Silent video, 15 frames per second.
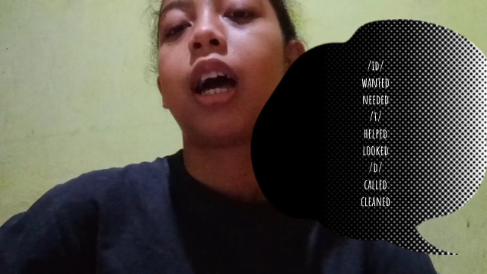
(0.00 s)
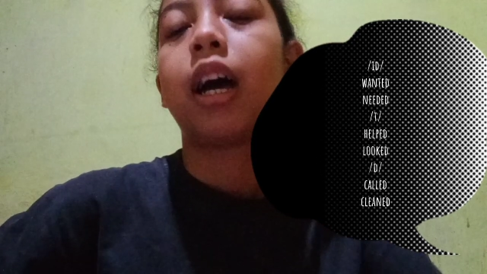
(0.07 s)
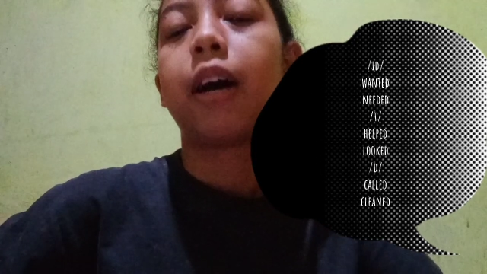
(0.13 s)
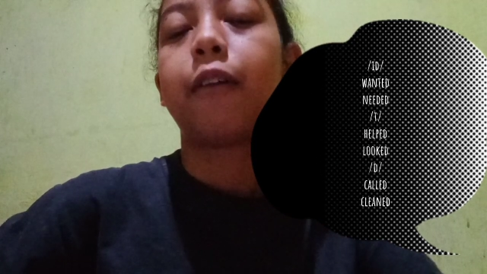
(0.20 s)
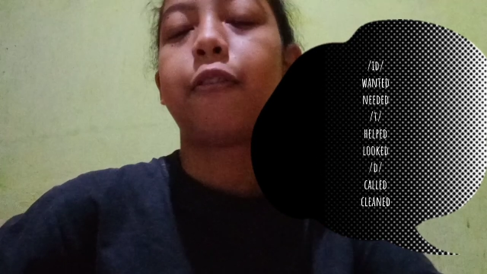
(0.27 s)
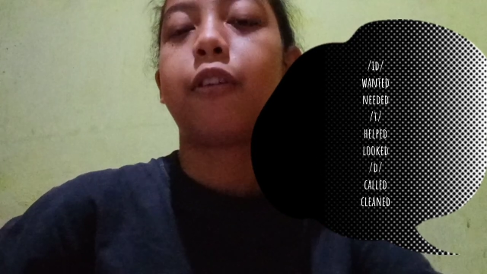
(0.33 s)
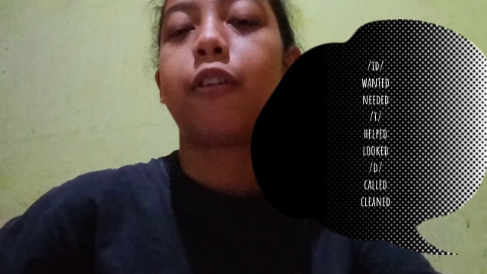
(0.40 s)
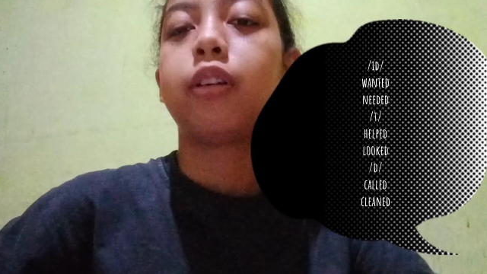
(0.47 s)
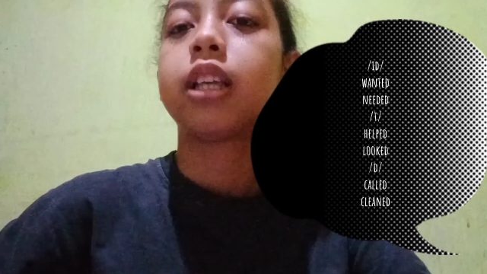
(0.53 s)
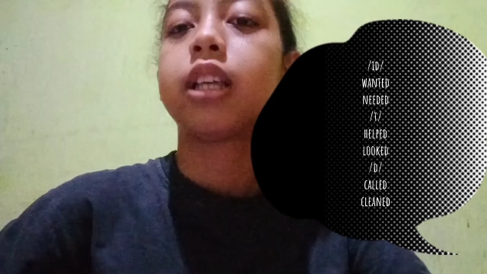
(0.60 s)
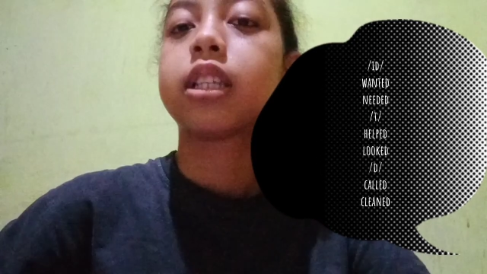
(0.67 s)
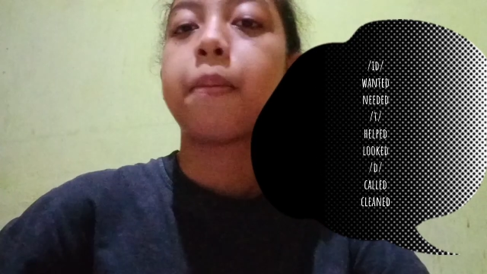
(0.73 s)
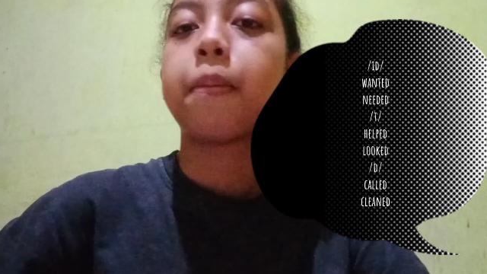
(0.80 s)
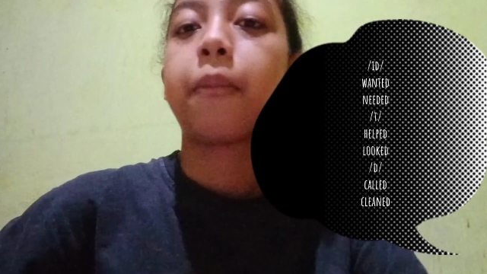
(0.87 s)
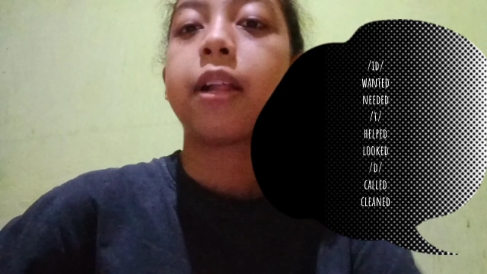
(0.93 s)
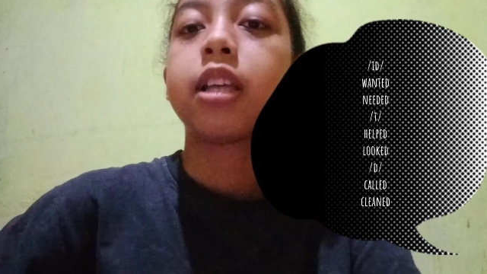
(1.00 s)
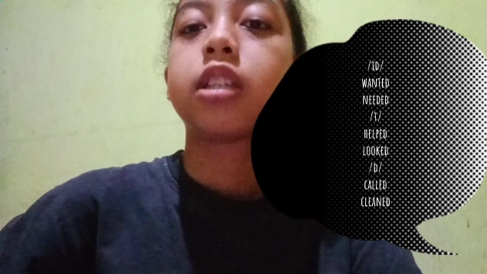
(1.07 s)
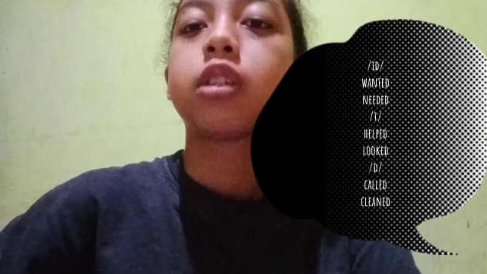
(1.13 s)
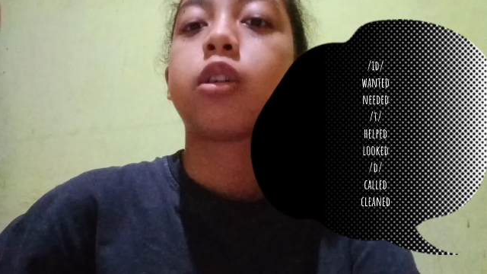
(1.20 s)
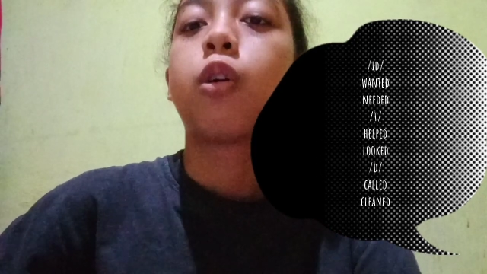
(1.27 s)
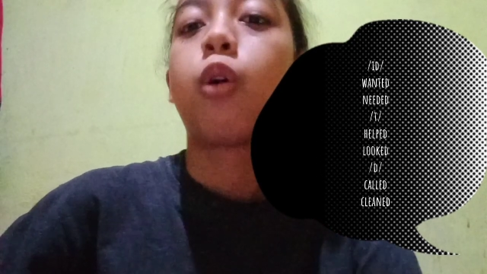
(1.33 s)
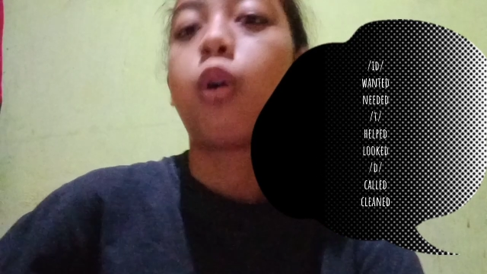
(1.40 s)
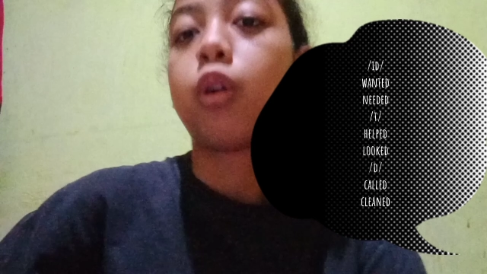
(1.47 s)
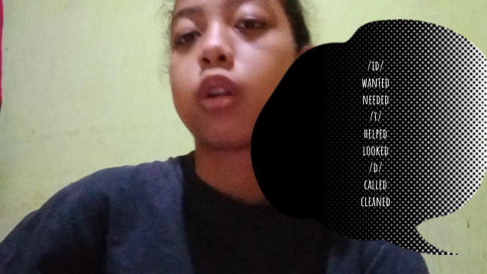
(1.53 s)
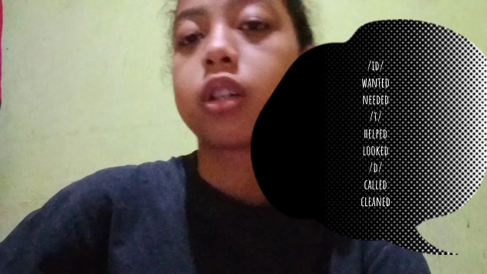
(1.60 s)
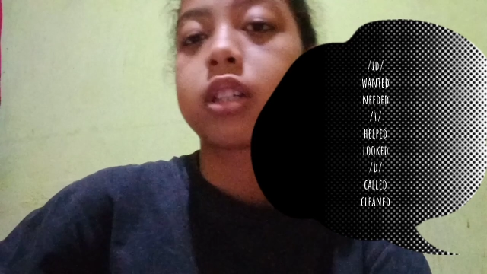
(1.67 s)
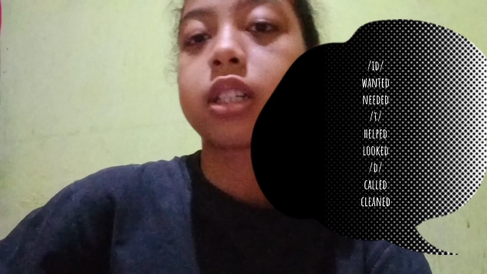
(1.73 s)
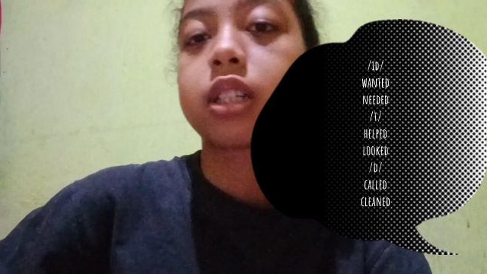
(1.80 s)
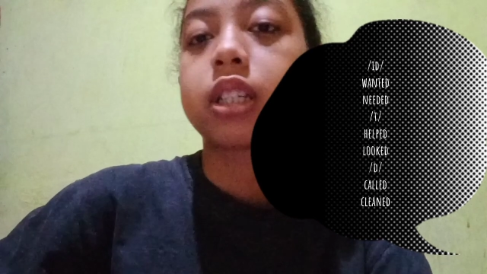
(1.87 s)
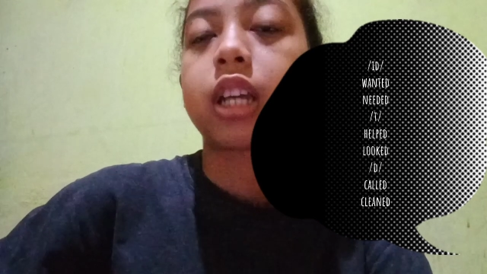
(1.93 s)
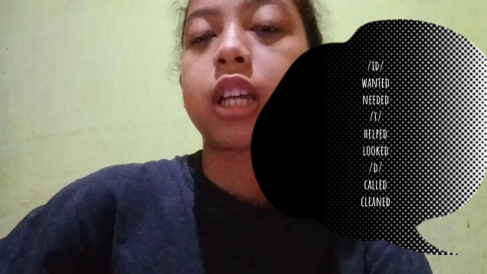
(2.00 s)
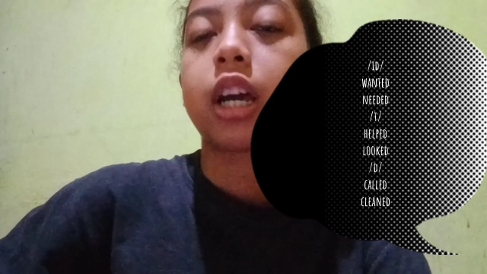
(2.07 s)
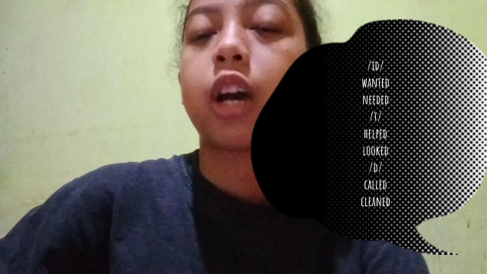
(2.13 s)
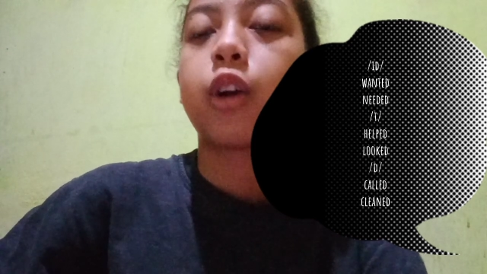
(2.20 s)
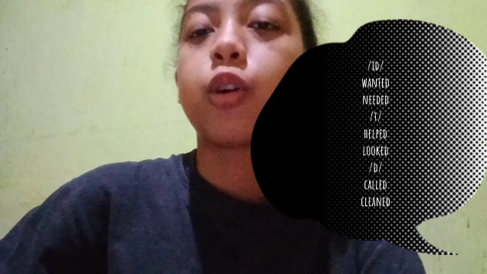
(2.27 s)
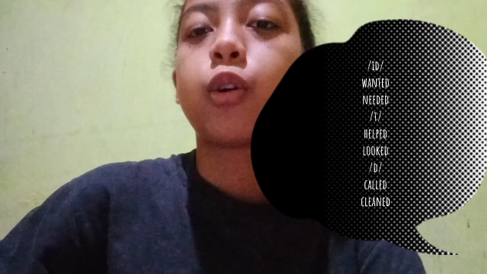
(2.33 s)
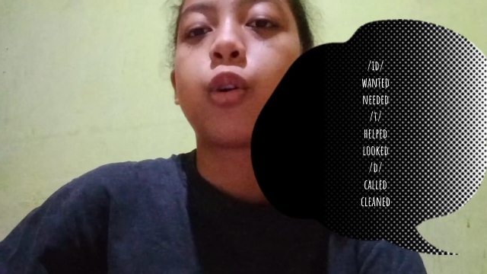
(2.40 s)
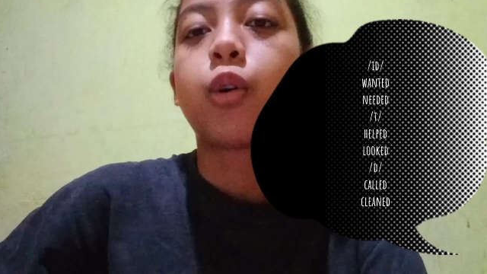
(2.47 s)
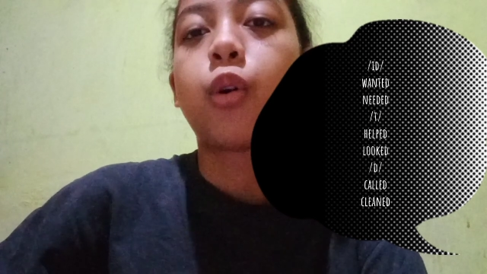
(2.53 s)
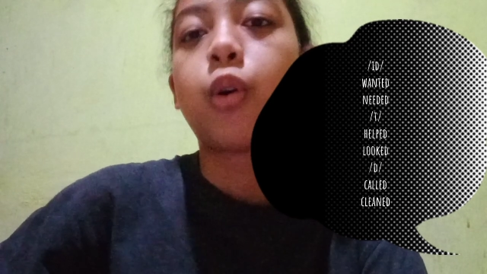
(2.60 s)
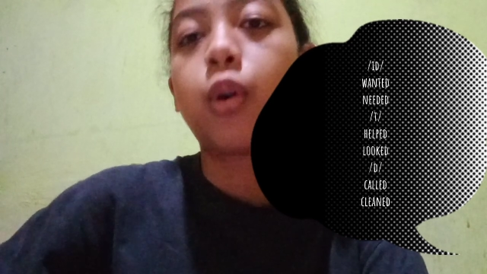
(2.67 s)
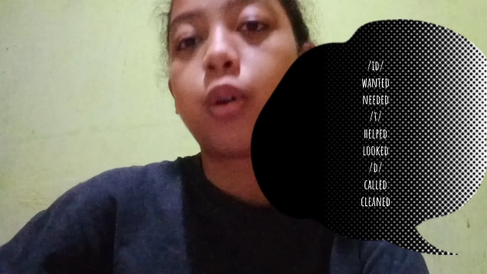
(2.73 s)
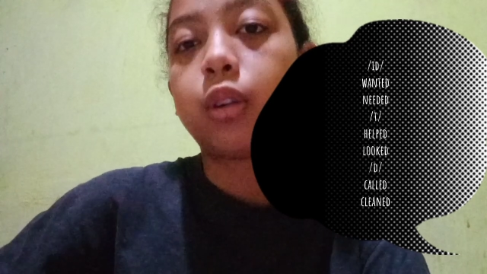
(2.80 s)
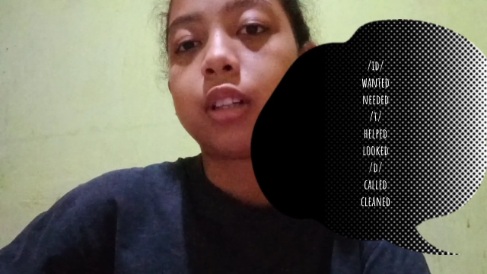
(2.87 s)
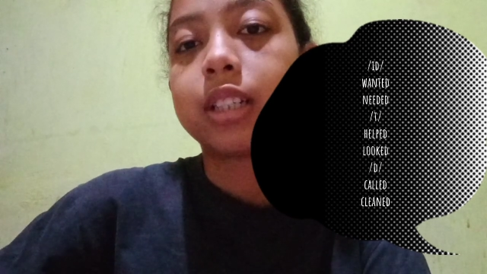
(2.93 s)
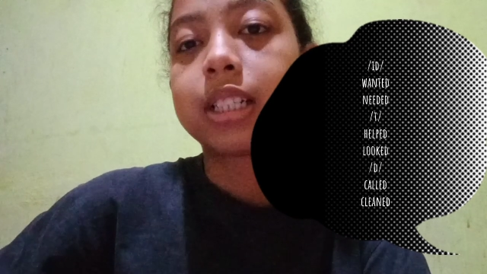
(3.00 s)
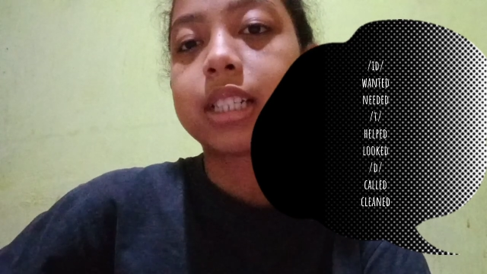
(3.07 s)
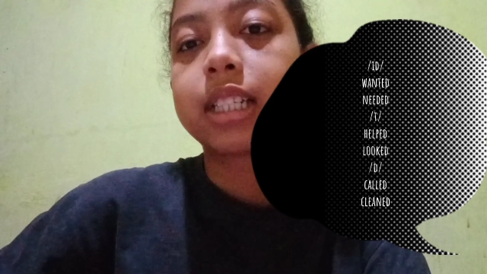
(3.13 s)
For the example is cold. Cold.